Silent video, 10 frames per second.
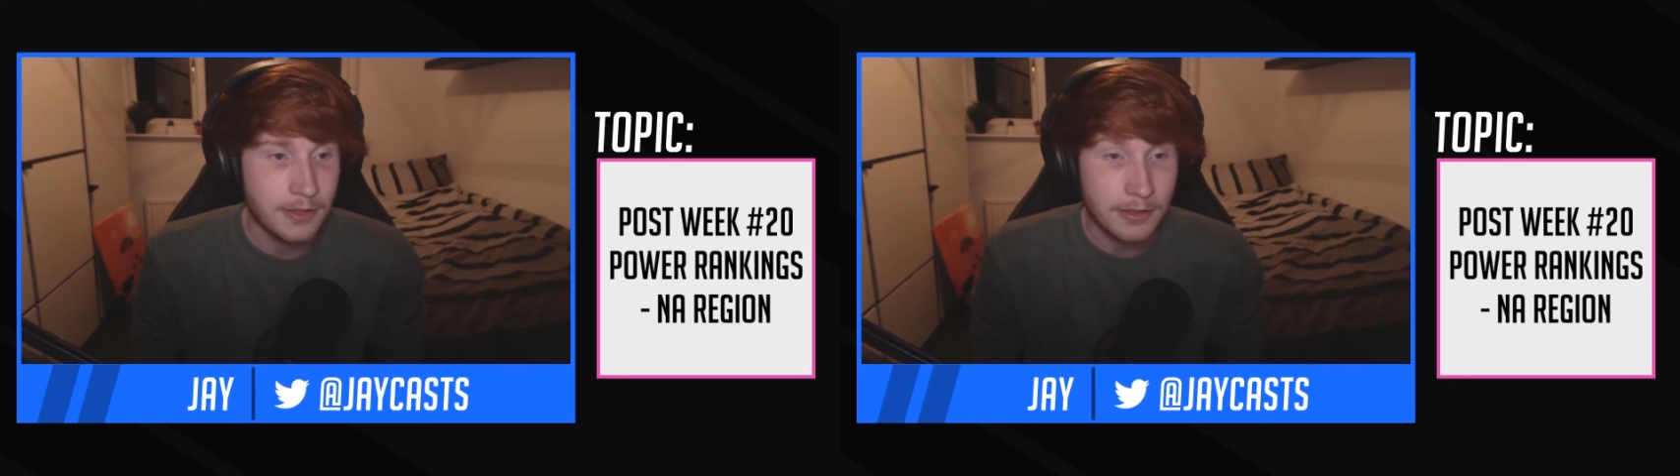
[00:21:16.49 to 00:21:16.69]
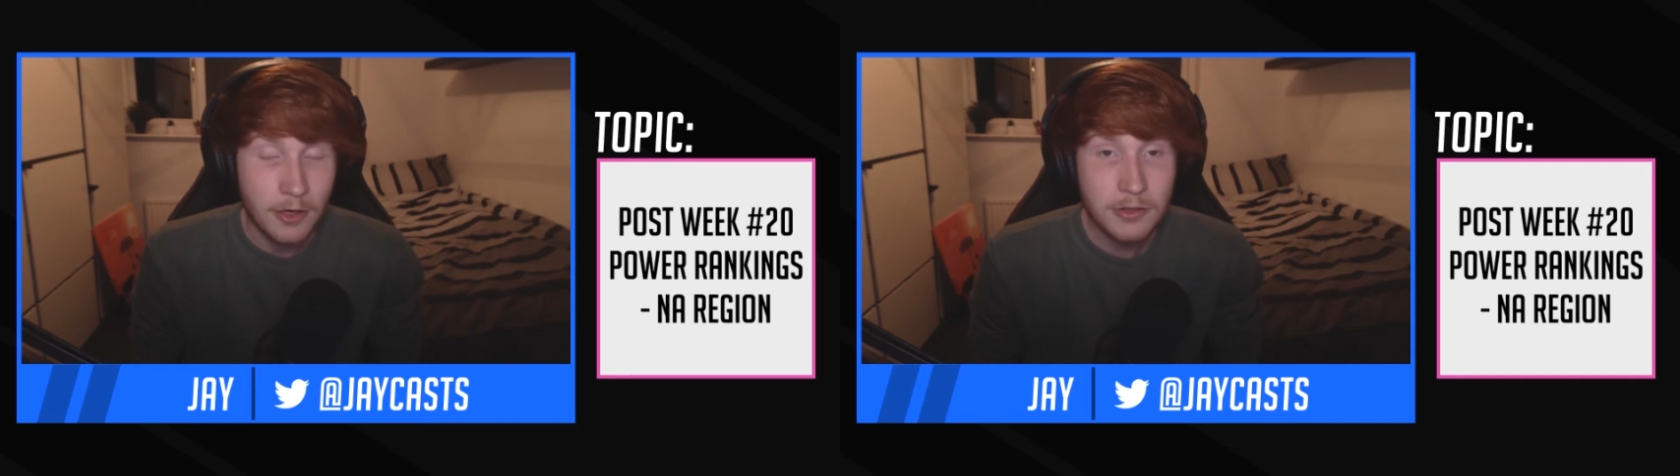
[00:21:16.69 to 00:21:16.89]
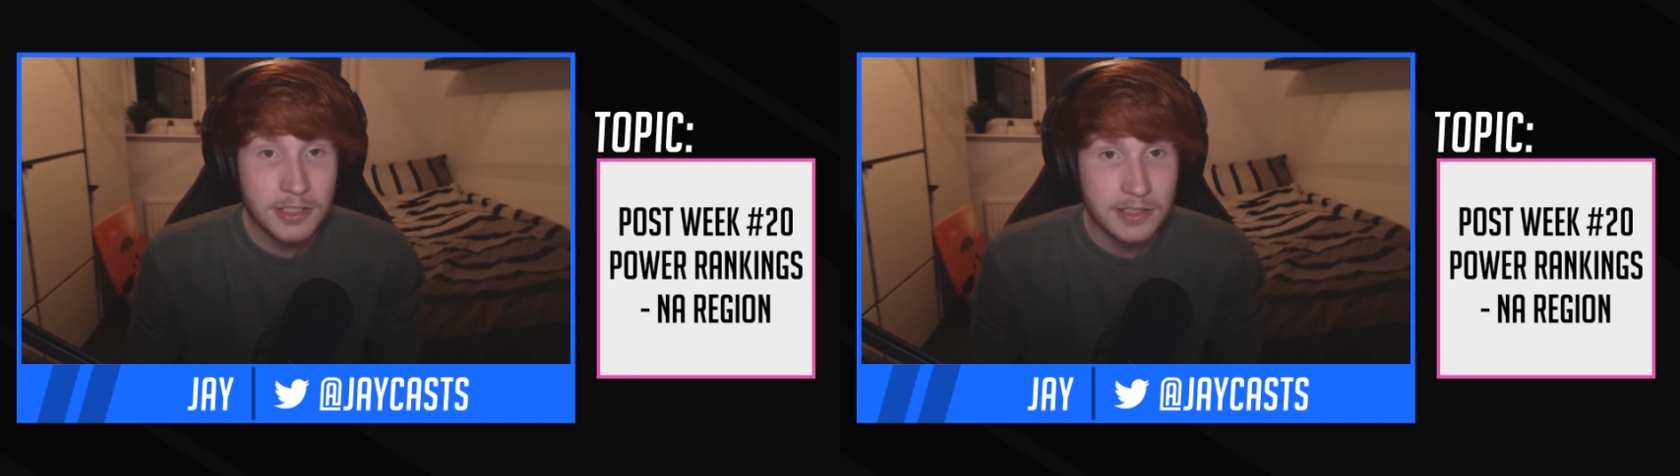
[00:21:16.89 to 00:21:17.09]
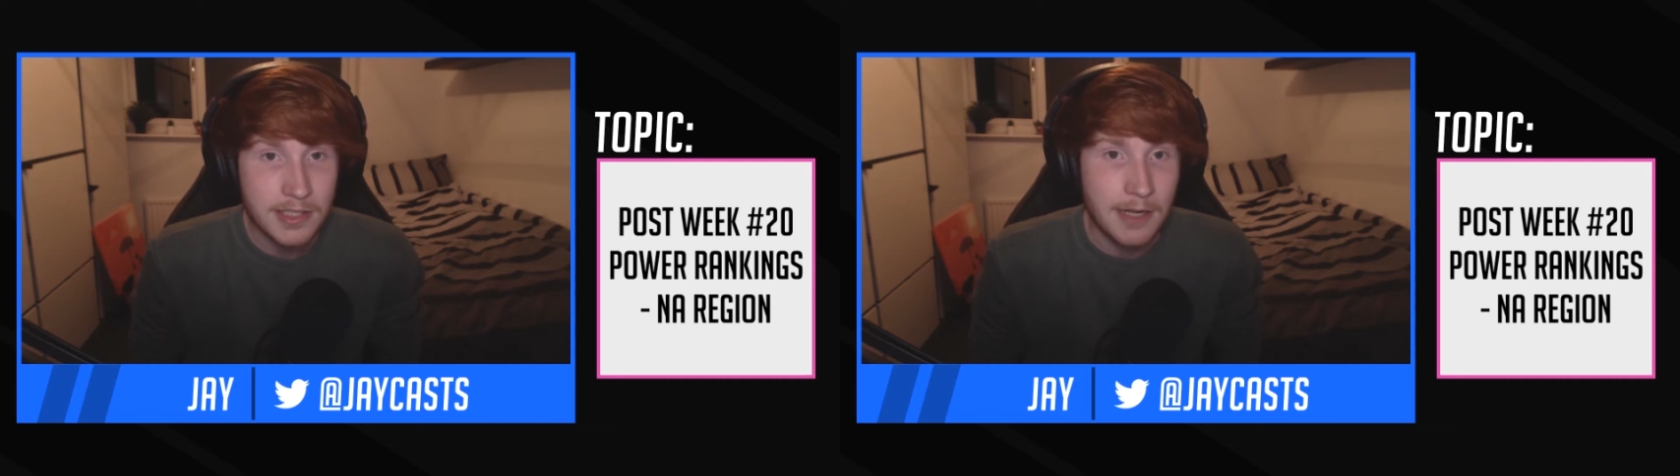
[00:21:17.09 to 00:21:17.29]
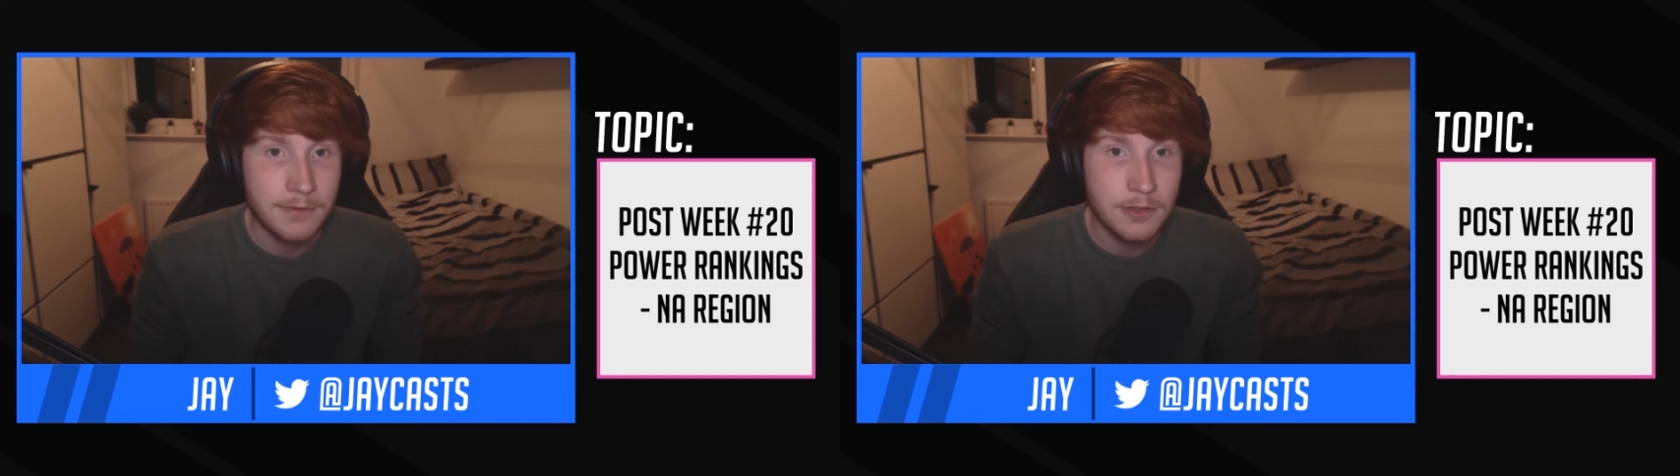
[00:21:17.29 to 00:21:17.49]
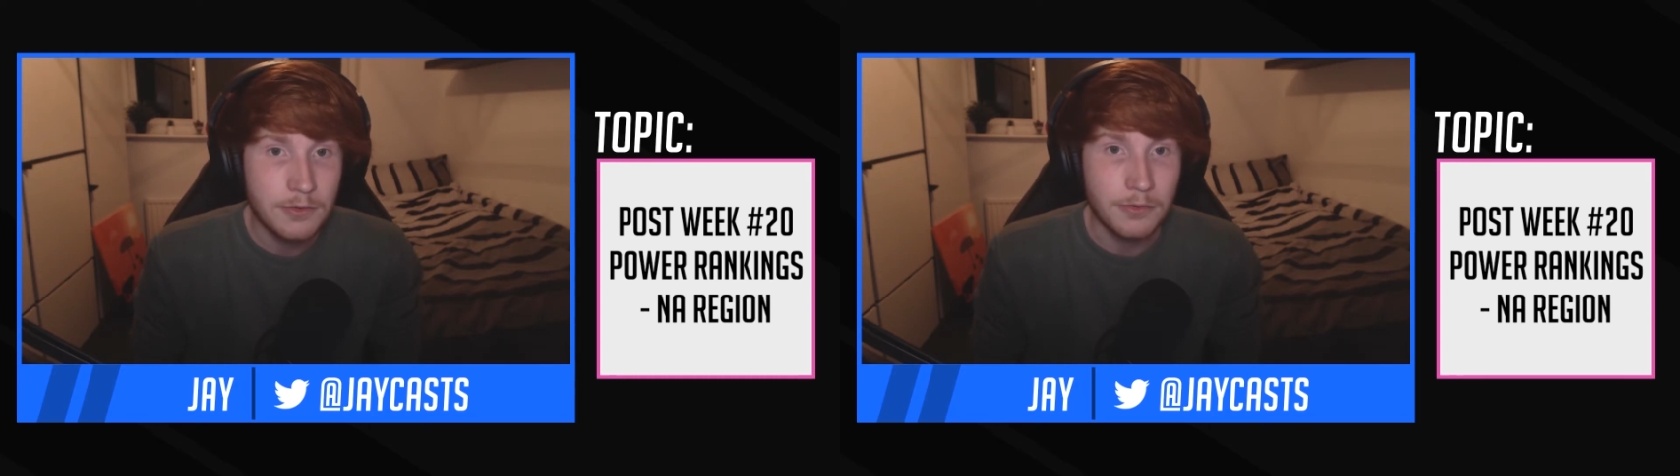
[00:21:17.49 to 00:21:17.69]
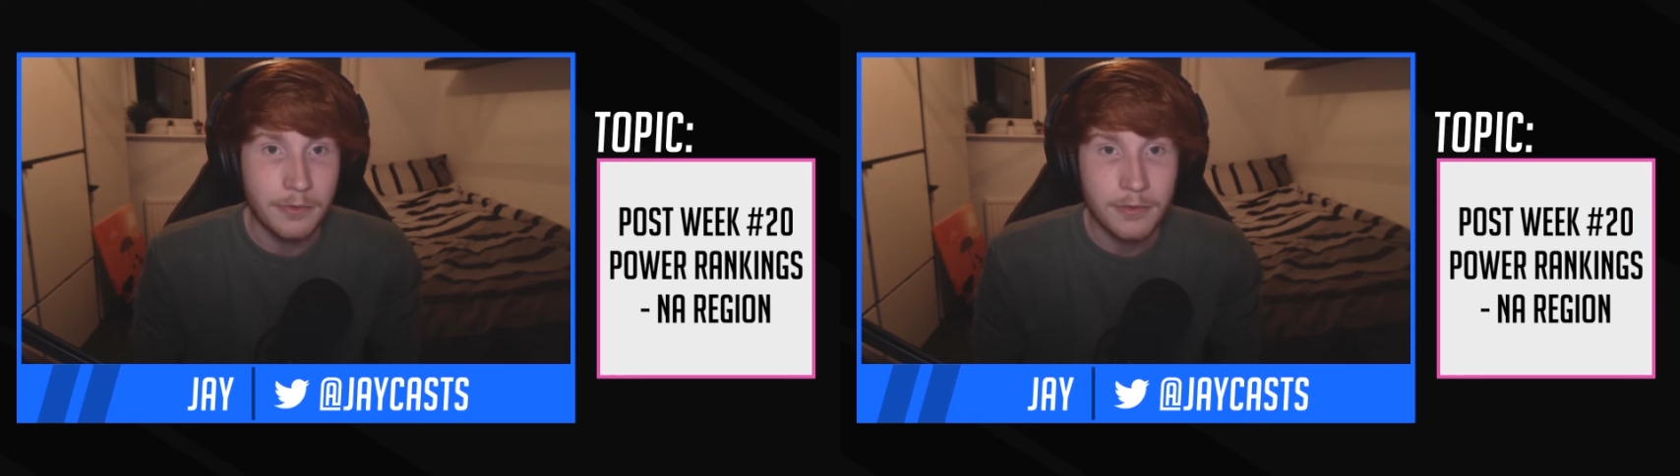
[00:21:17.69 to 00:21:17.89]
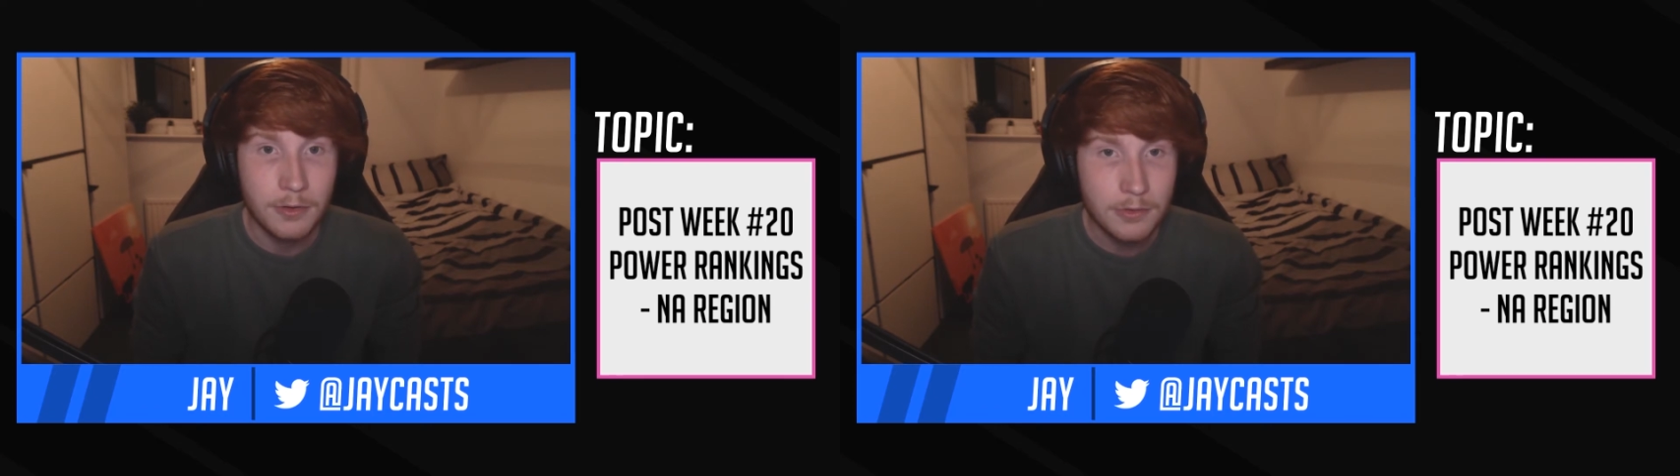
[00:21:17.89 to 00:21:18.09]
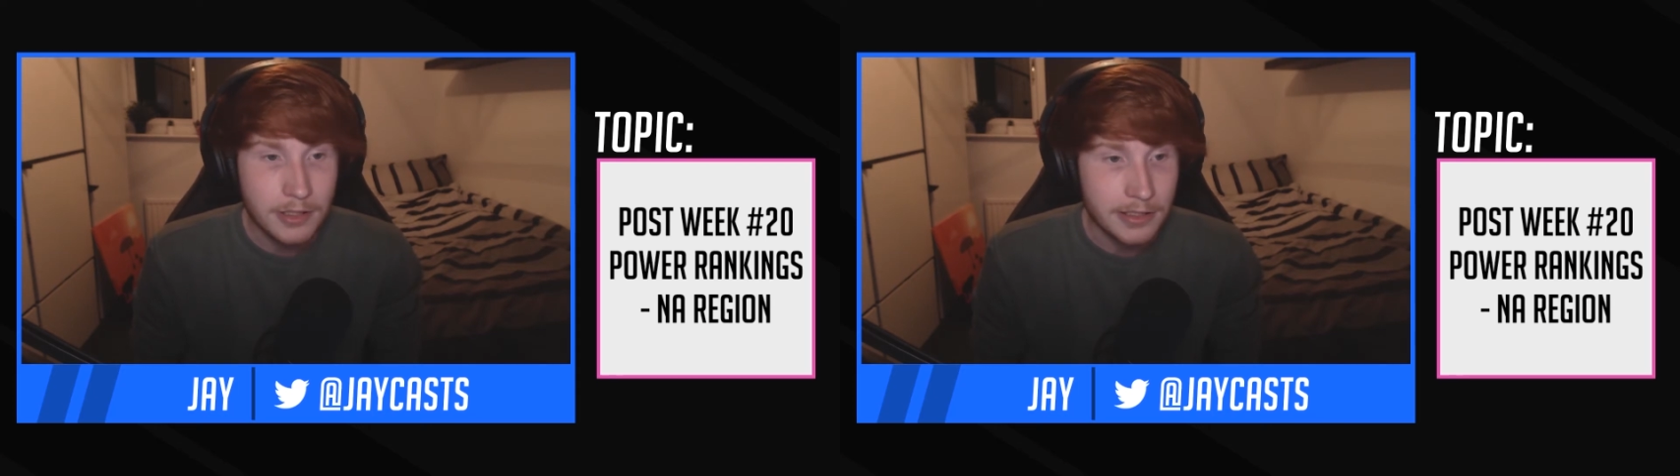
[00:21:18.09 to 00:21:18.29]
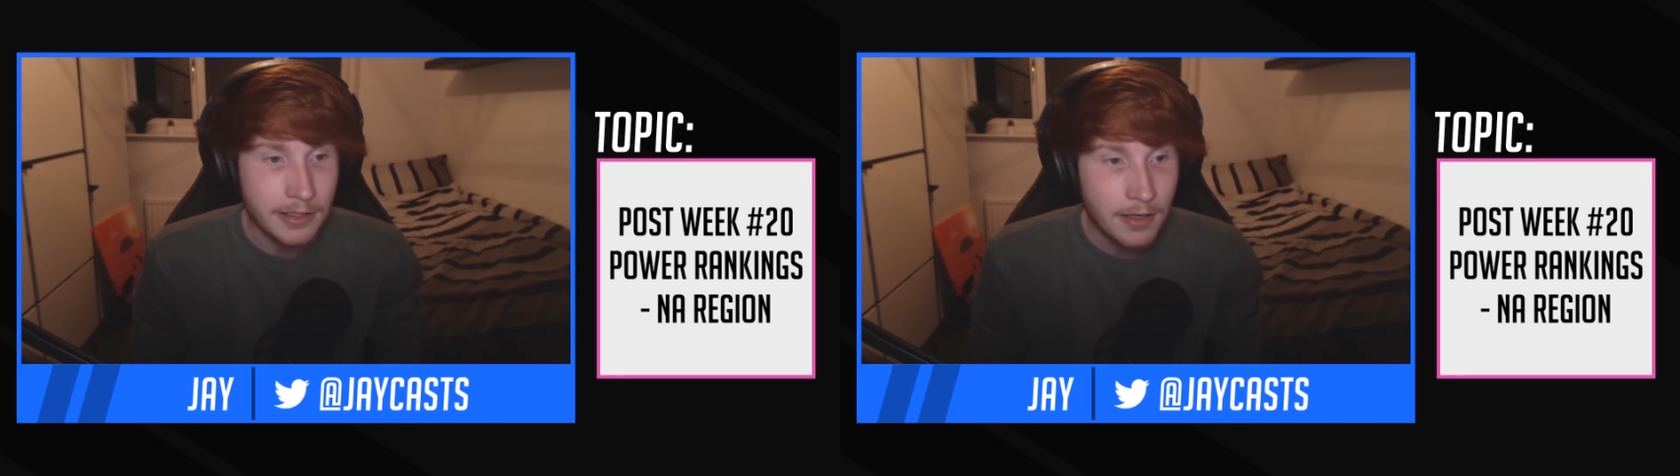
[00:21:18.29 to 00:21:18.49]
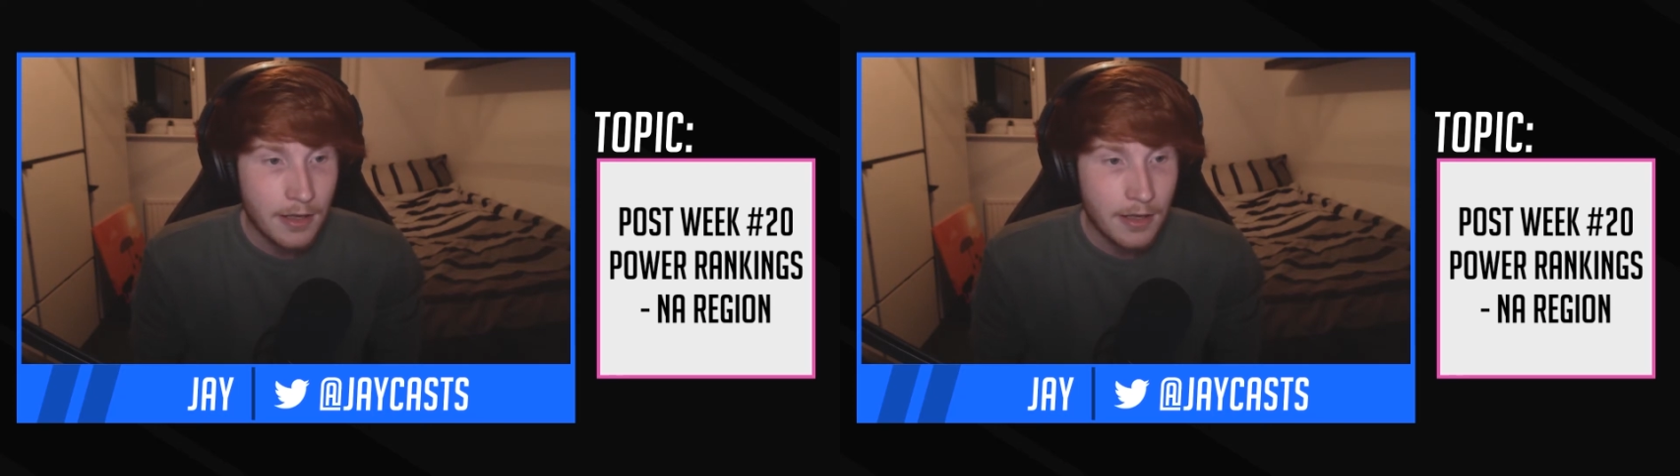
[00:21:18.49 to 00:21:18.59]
The coaching staff too, with Kuki,